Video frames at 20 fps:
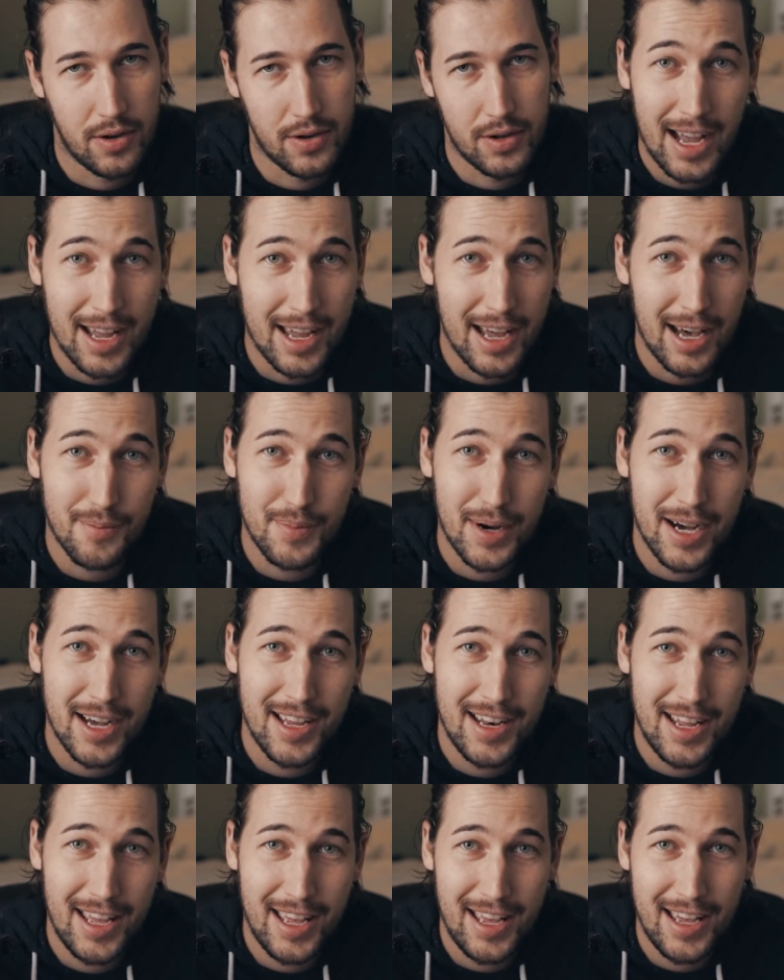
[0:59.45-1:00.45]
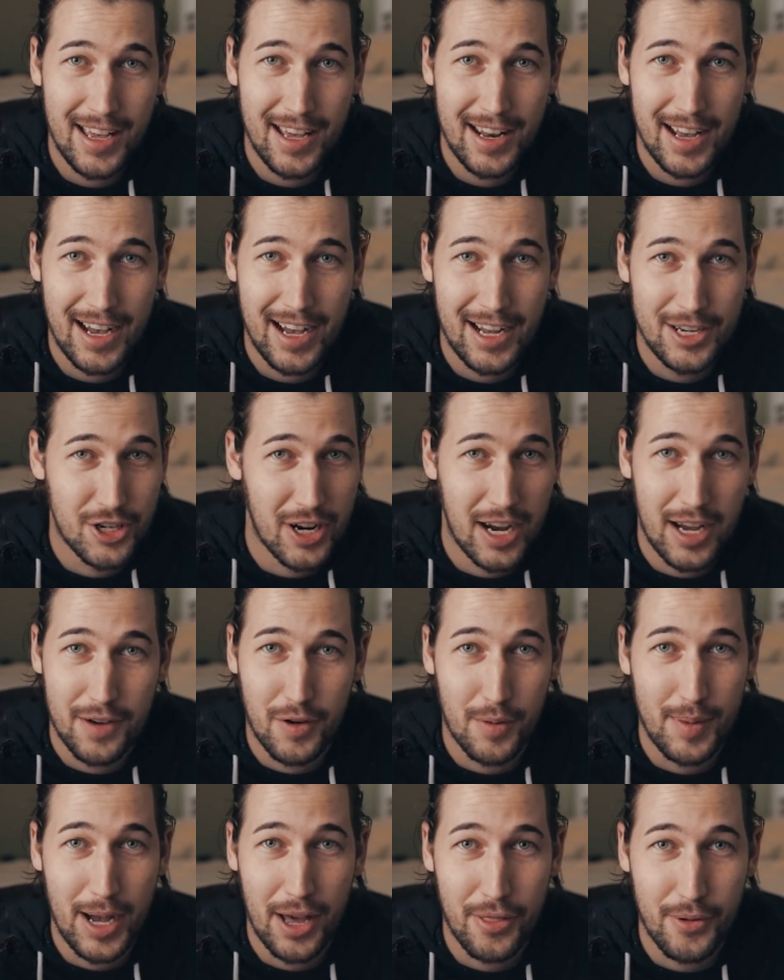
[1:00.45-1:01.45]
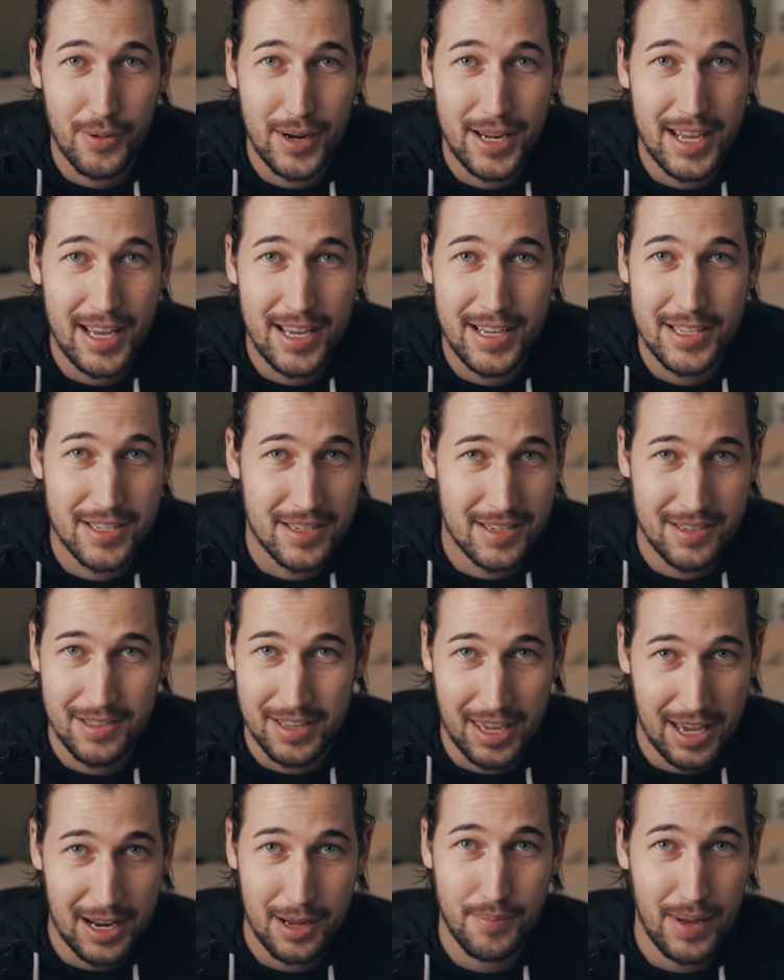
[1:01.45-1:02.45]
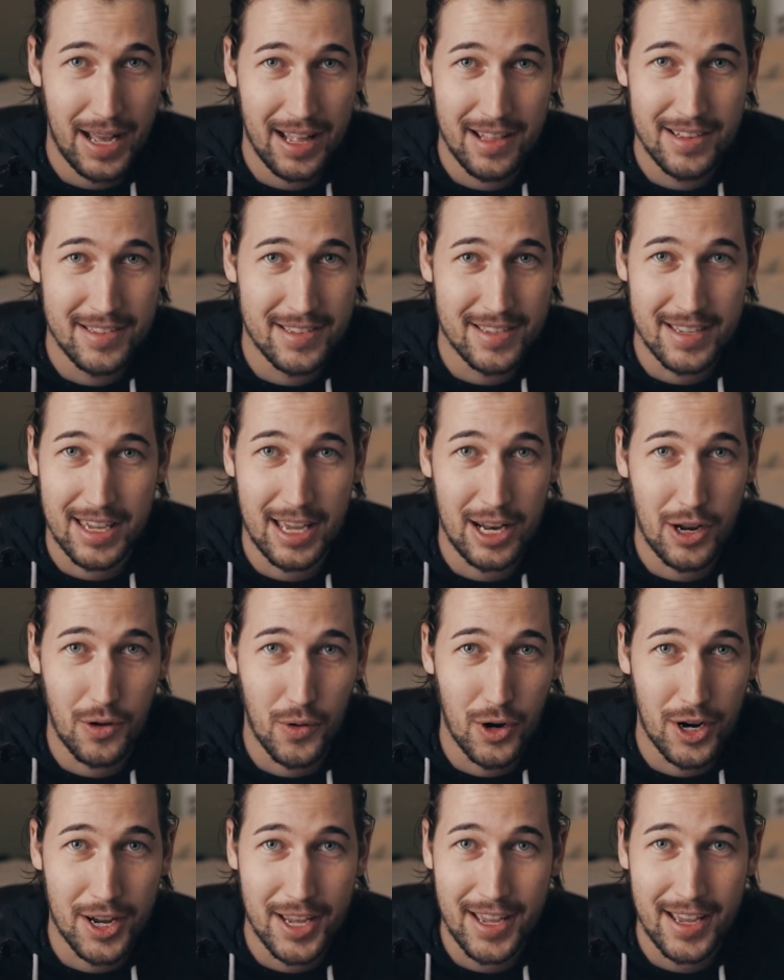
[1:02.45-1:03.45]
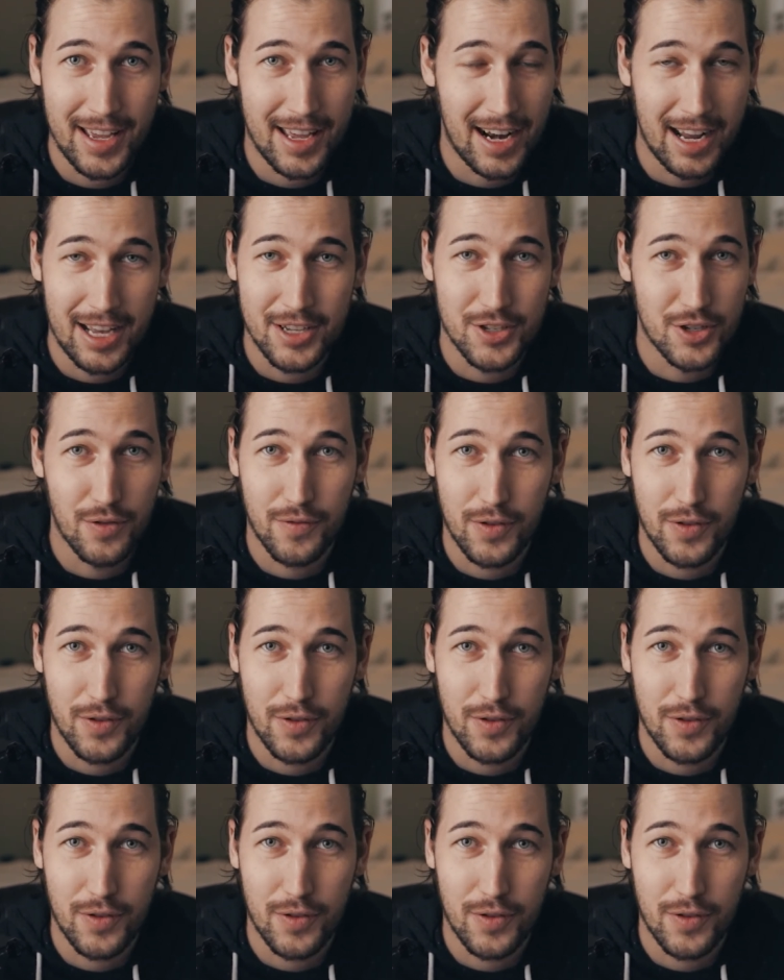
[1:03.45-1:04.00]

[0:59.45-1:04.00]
I got mine and I tried for about 3 days to get it balanced and get it working, and I got so